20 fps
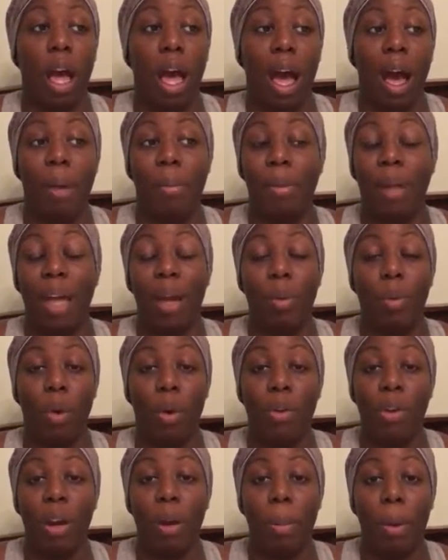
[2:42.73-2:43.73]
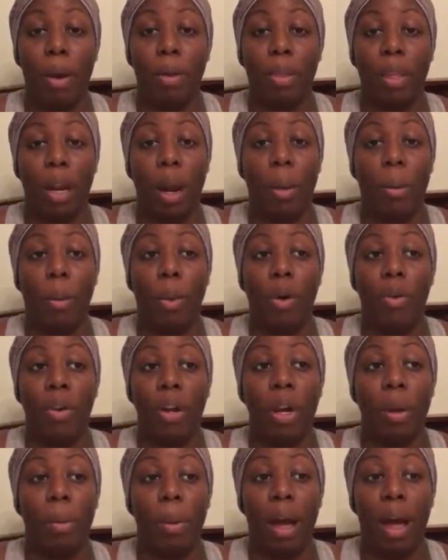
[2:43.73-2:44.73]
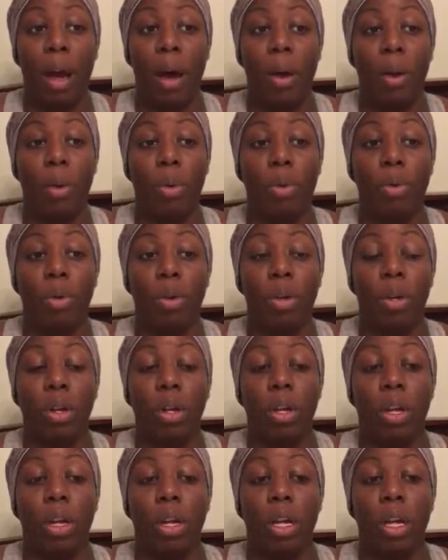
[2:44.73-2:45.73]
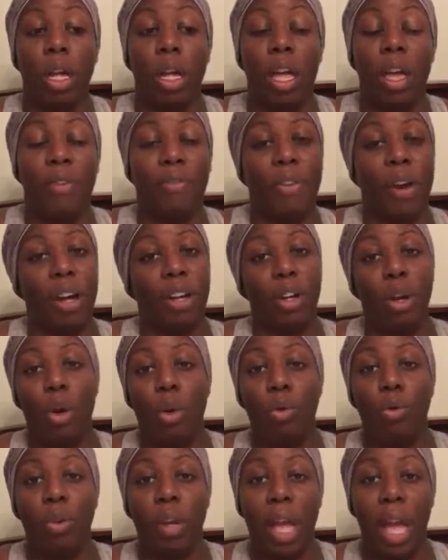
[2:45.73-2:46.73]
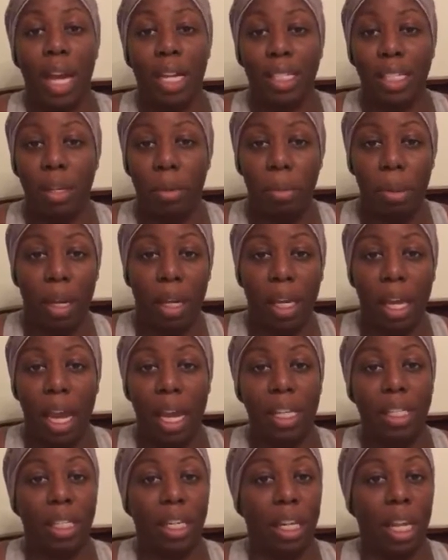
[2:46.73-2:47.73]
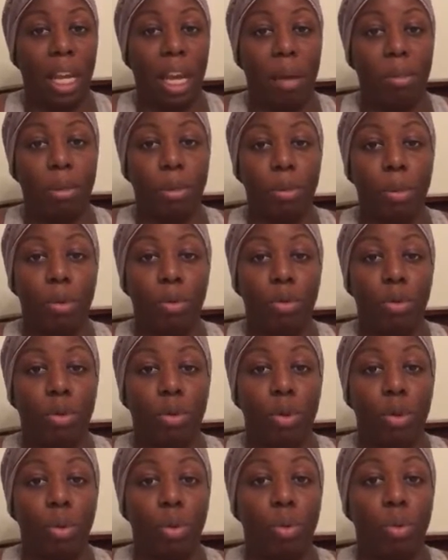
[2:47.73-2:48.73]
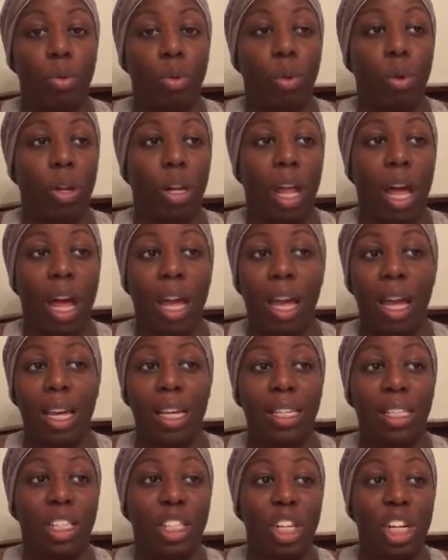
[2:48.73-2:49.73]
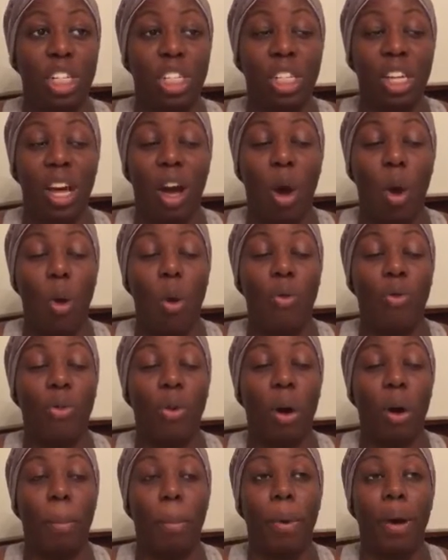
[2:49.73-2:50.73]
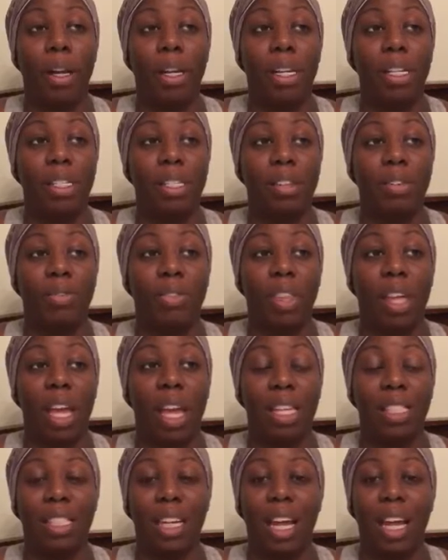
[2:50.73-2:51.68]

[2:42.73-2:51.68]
I'm like worried about that. I'm worried about if I don't react to the medication like I'm supposed to. Like, it's just overabundance of things.